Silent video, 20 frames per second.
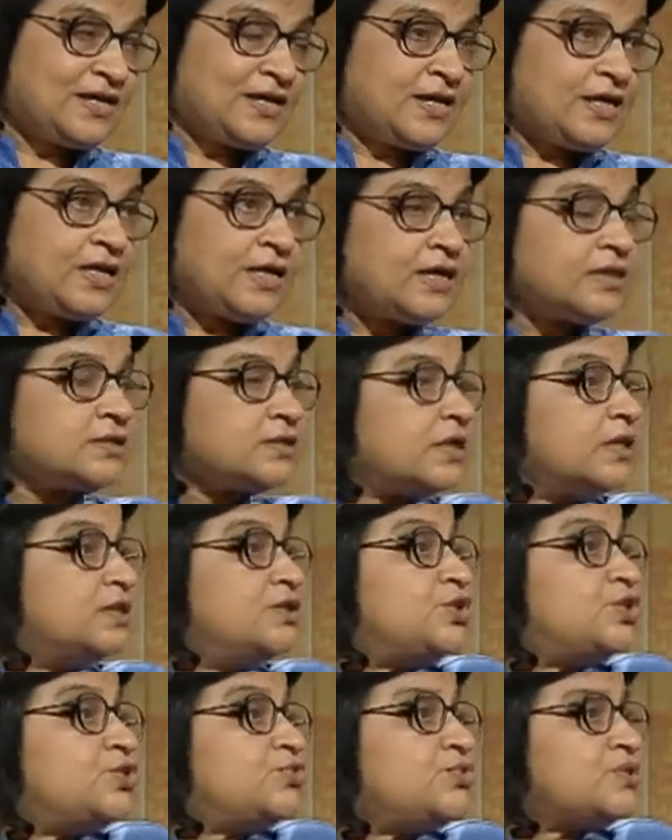I found
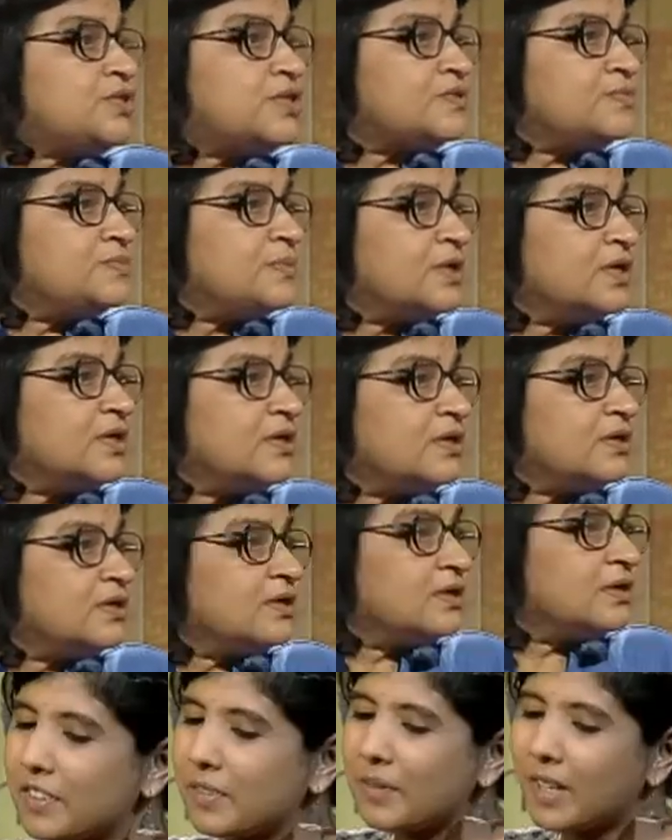that a very sad
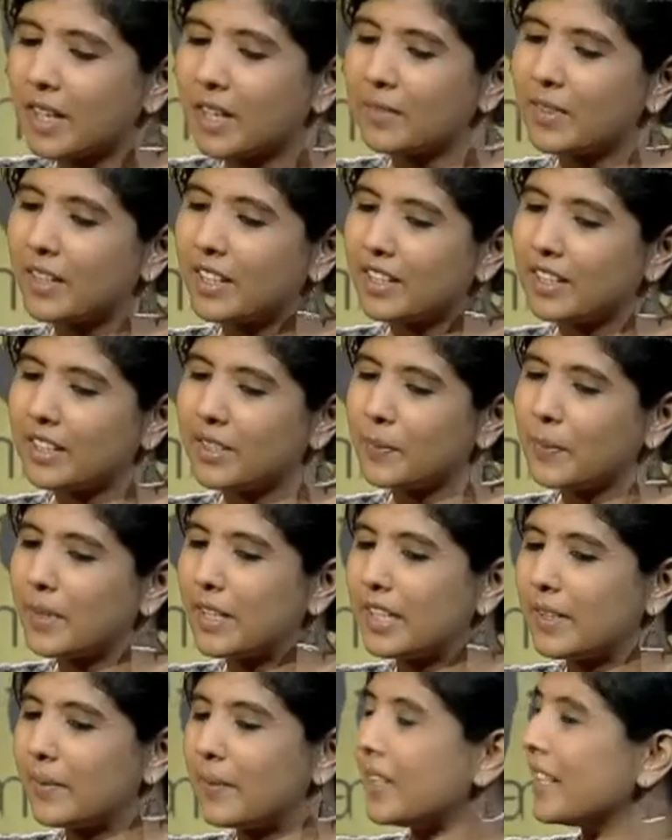bit of the
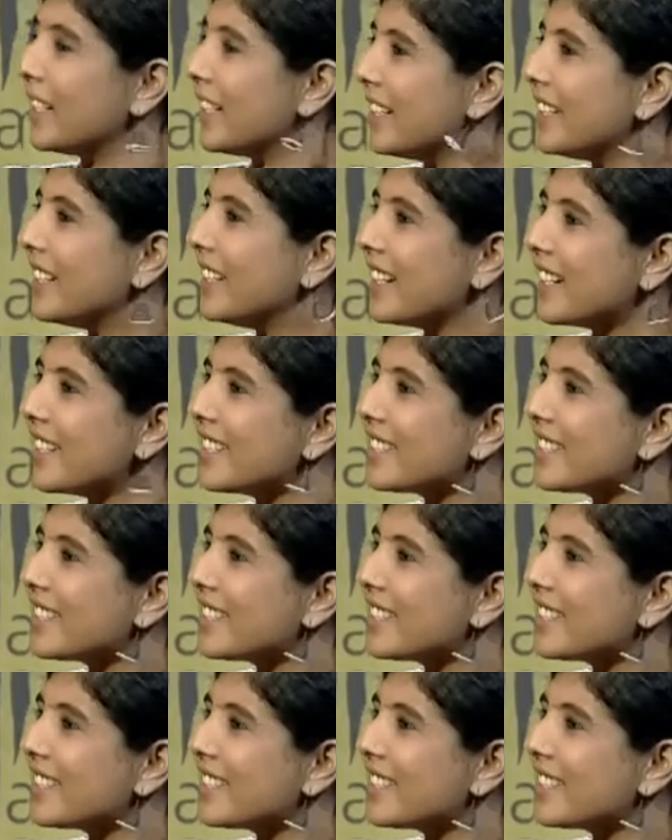Mahabharata when he dies.